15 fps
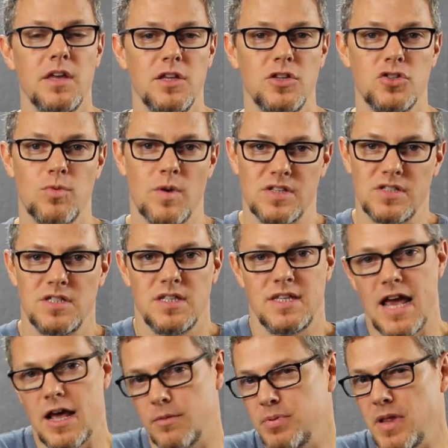You just want to sit
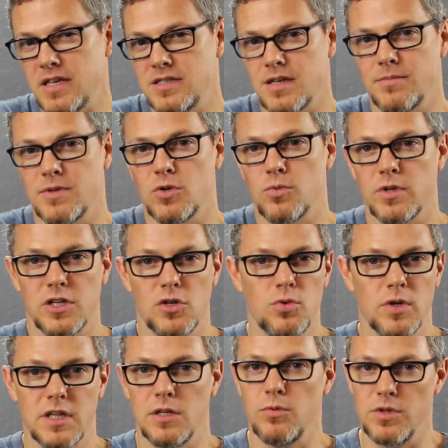down and play something really
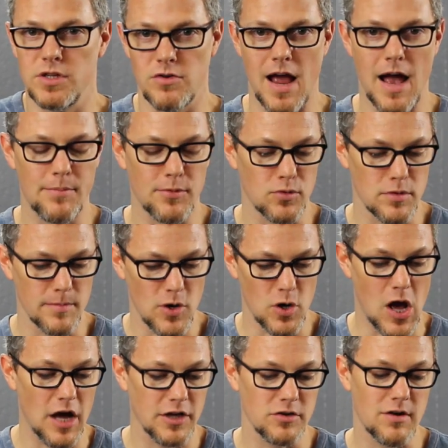quickly with your Apple remote
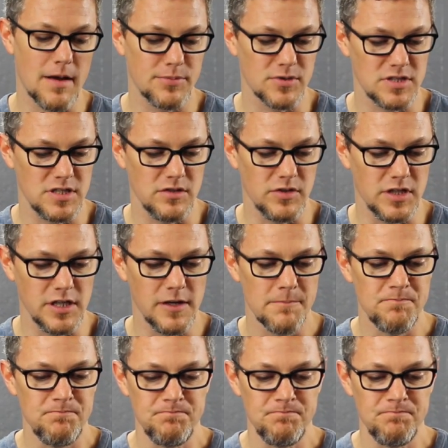on your Apple TV.